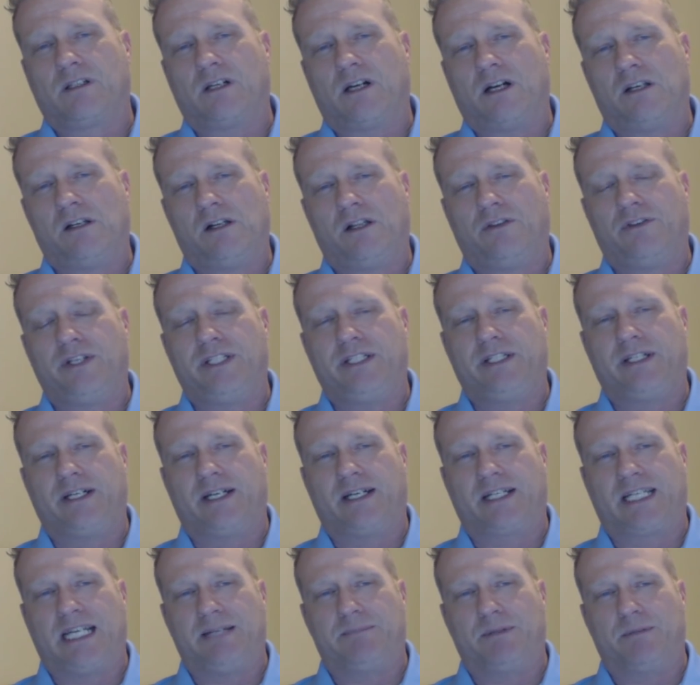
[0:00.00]
another thing you got
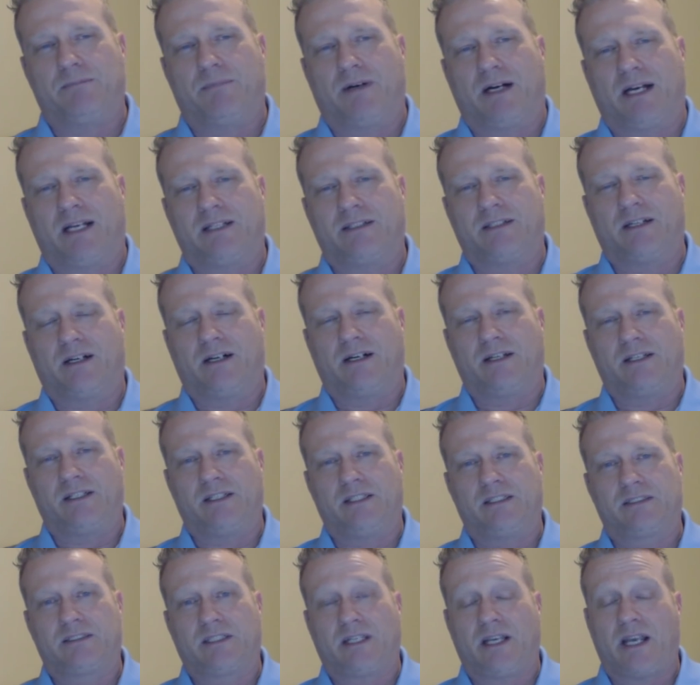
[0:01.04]
to keep in mind on
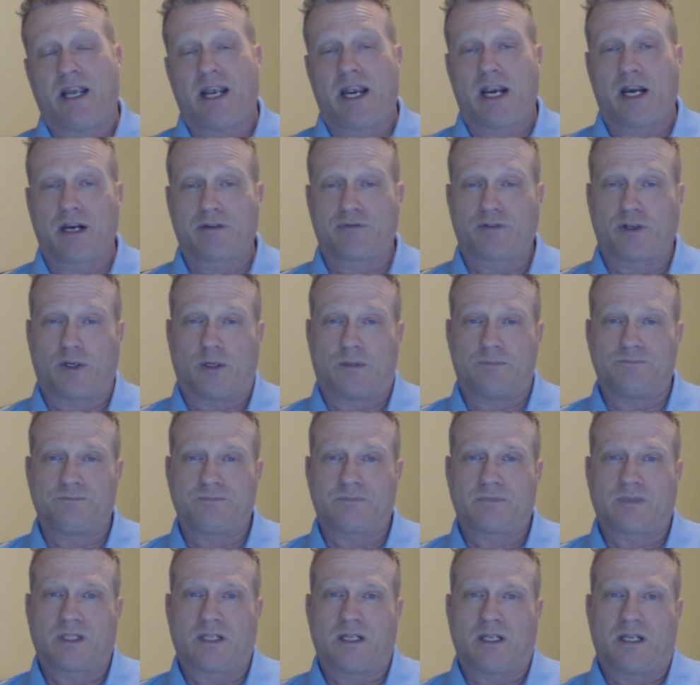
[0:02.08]
is airflow.
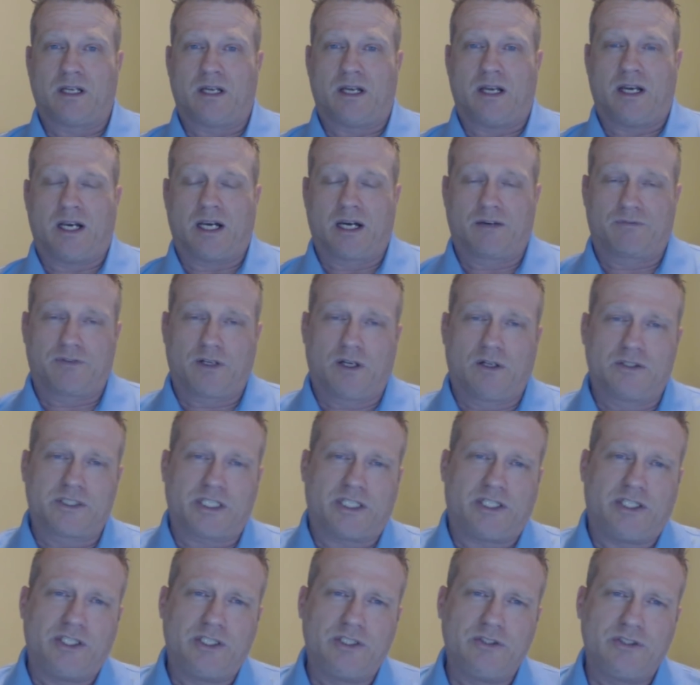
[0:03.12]
Airflow is a
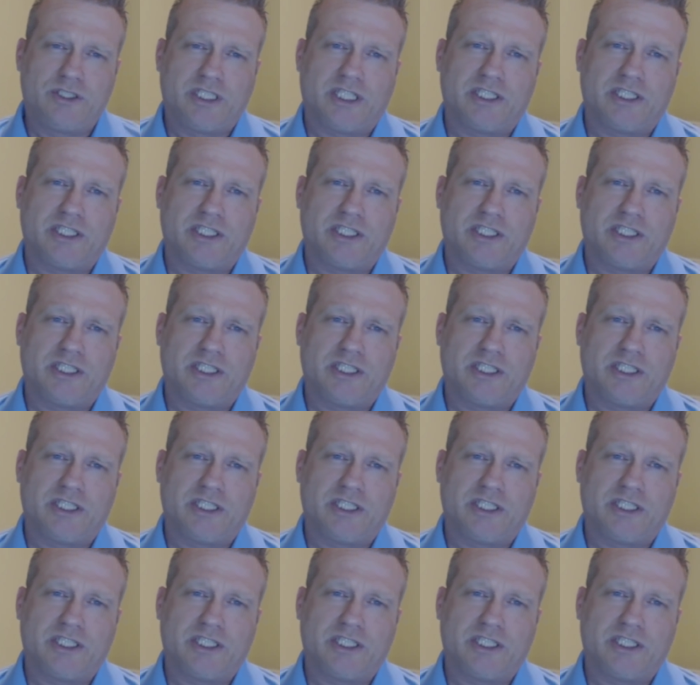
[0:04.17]
huge